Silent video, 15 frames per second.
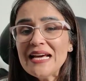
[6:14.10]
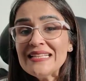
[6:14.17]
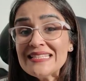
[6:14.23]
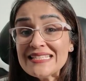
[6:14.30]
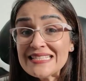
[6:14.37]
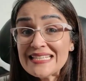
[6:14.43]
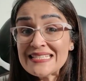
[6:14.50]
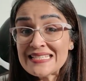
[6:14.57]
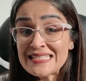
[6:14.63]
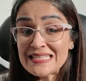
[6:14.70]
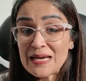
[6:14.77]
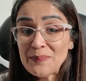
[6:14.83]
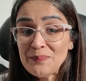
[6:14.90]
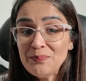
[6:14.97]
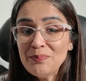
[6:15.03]
that's the
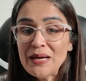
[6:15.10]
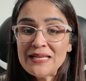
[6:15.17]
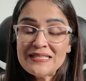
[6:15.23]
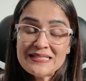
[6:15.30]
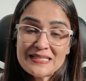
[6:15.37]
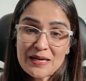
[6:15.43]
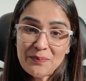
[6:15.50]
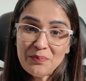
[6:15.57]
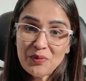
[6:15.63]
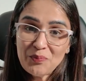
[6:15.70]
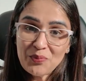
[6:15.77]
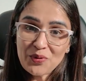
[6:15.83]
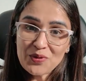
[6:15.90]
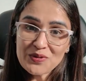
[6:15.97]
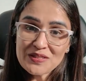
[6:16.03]

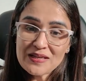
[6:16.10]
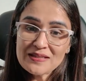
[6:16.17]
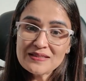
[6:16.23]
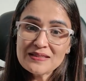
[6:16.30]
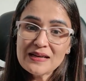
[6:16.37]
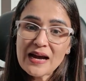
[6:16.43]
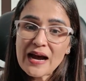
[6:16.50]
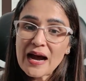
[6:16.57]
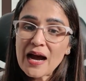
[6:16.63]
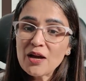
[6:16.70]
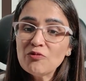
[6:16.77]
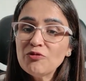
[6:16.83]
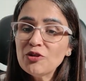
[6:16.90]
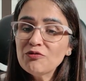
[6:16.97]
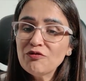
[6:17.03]
step-by-step process
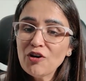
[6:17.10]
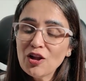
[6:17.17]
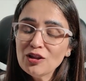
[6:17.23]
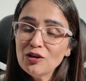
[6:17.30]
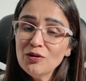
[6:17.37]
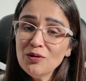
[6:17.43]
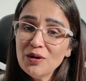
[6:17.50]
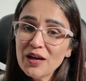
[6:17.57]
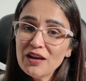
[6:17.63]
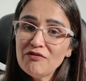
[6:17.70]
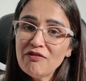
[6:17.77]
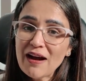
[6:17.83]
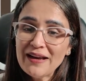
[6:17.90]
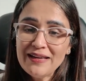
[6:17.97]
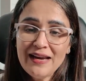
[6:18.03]
I would follow
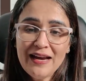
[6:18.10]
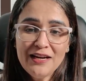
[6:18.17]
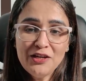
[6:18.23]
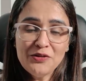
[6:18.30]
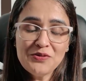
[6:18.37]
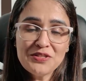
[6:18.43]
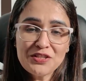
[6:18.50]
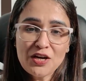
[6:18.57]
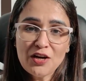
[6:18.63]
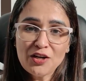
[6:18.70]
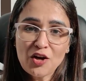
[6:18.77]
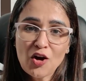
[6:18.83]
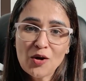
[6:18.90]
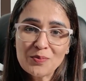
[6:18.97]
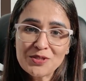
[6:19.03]
if I had to
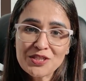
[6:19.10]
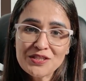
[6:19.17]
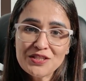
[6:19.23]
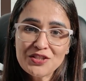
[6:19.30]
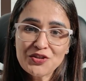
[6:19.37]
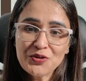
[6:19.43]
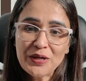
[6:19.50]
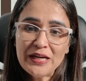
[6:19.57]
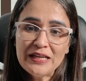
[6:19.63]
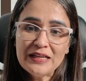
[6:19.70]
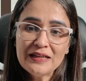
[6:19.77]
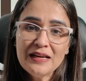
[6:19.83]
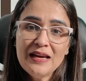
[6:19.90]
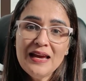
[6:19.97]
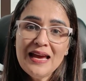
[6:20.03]
start options
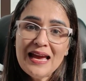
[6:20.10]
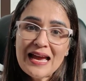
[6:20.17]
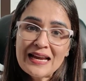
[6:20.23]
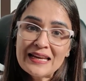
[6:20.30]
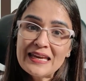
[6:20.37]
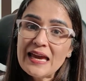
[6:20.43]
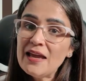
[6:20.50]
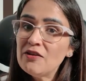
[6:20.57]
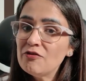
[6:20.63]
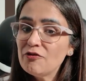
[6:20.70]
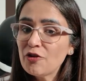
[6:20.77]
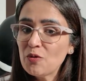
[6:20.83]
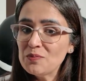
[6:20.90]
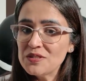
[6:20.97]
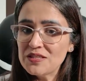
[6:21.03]
trading again
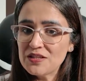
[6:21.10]
from